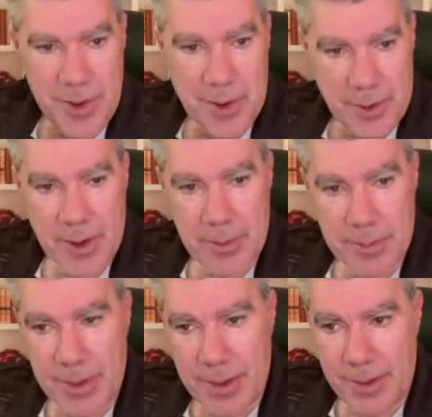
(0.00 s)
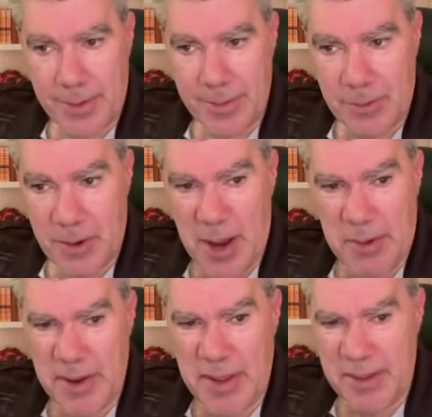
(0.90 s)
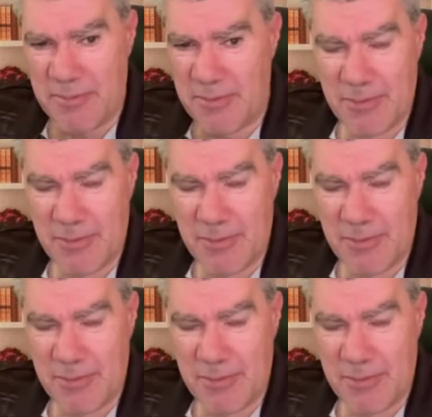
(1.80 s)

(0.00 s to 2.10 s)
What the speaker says: your crypto. Why would you